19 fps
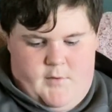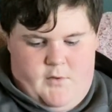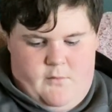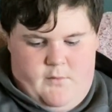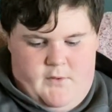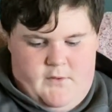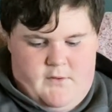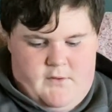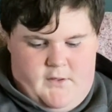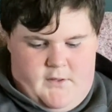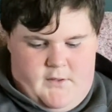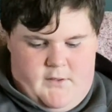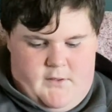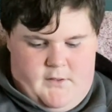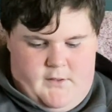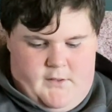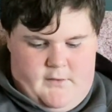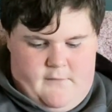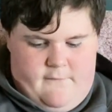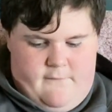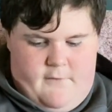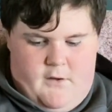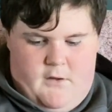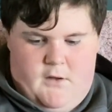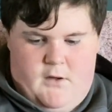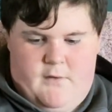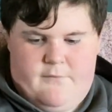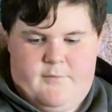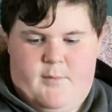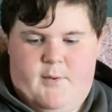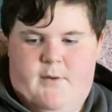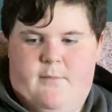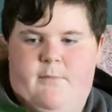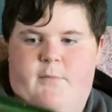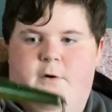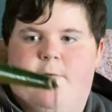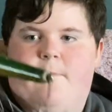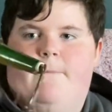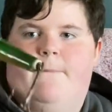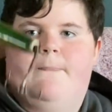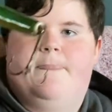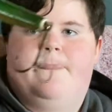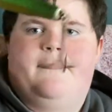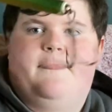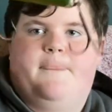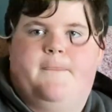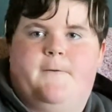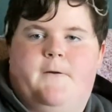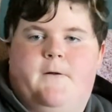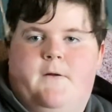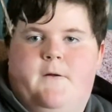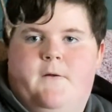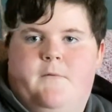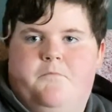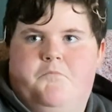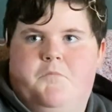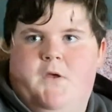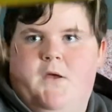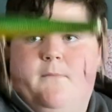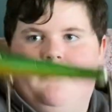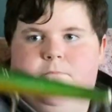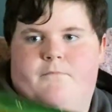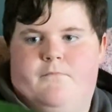the wood's starting to like fall off a bit, but yep.